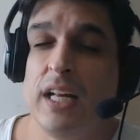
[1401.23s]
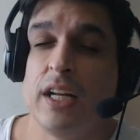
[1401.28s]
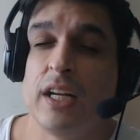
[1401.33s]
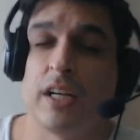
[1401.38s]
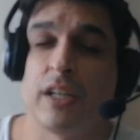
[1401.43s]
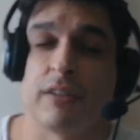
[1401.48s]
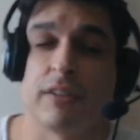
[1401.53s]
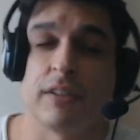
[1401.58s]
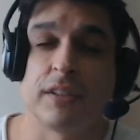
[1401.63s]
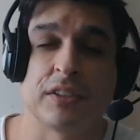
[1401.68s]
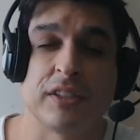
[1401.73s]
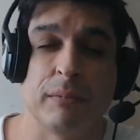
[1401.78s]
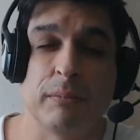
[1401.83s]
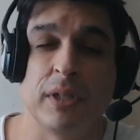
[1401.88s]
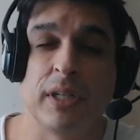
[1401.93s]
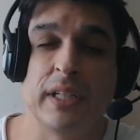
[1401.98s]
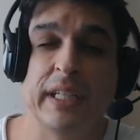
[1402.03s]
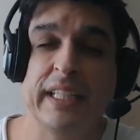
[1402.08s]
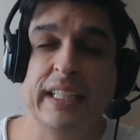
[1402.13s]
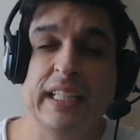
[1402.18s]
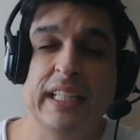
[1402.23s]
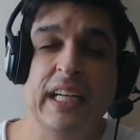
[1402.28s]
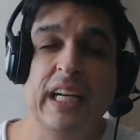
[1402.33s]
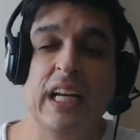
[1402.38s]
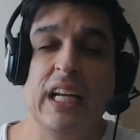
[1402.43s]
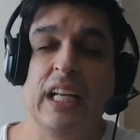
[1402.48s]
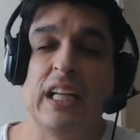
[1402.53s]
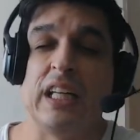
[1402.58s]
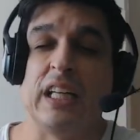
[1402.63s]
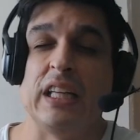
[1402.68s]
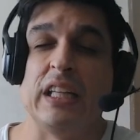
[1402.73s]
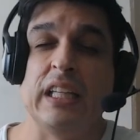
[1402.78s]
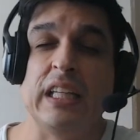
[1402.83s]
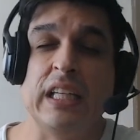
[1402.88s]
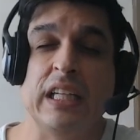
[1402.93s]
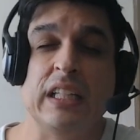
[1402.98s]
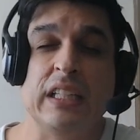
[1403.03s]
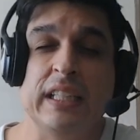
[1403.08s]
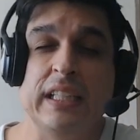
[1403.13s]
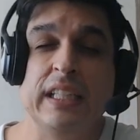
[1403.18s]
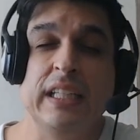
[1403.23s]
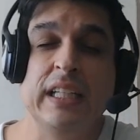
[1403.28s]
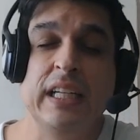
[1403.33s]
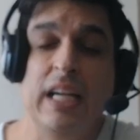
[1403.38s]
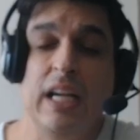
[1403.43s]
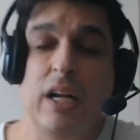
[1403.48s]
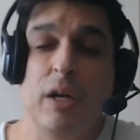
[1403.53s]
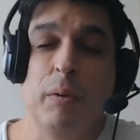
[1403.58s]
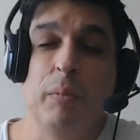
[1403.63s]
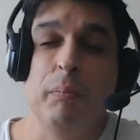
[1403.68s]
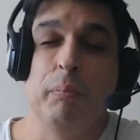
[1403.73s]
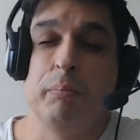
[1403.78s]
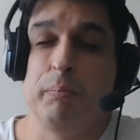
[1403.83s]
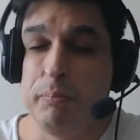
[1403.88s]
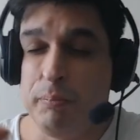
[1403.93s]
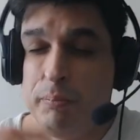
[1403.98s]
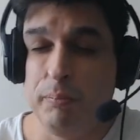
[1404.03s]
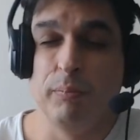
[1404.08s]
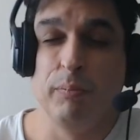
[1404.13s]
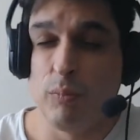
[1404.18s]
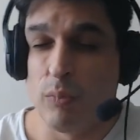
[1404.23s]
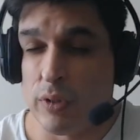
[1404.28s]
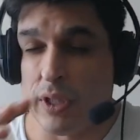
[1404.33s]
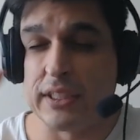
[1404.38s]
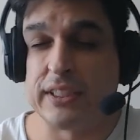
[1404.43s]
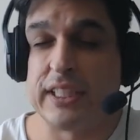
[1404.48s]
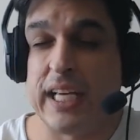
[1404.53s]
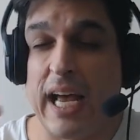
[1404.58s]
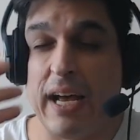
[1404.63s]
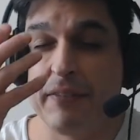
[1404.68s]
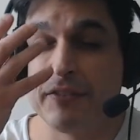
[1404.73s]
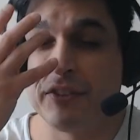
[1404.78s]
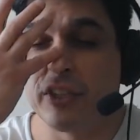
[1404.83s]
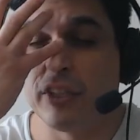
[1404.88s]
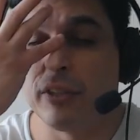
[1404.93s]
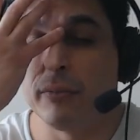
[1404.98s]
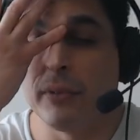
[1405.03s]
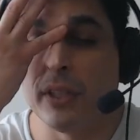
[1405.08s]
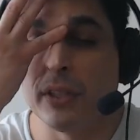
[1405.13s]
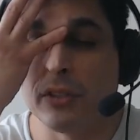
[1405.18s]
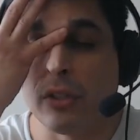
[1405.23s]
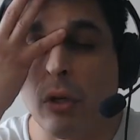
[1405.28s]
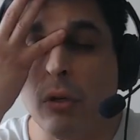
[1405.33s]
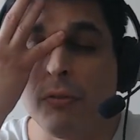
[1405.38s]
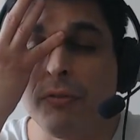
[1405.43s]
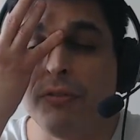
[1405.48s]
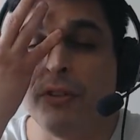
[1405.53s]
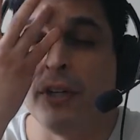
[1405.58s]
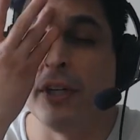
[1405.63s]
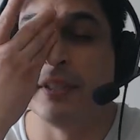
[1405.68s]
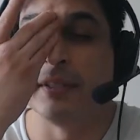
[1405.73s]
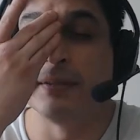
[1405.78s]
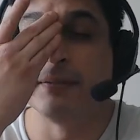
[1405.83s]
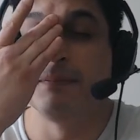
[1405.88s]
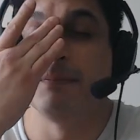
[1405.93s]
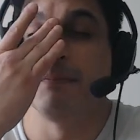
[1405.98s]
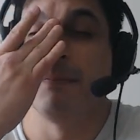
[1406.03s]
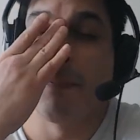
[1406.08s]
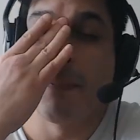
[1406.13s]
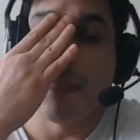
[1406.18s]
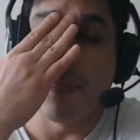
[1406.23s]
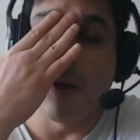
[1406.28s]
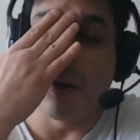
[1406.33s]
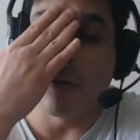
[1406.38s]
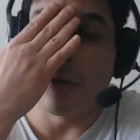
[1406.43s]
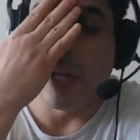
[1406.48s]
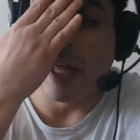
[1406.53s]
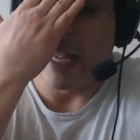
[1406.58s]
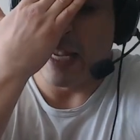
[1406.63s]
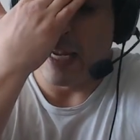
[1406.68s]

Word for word: Here's some money. Legally, let's have some adult fun. Okay?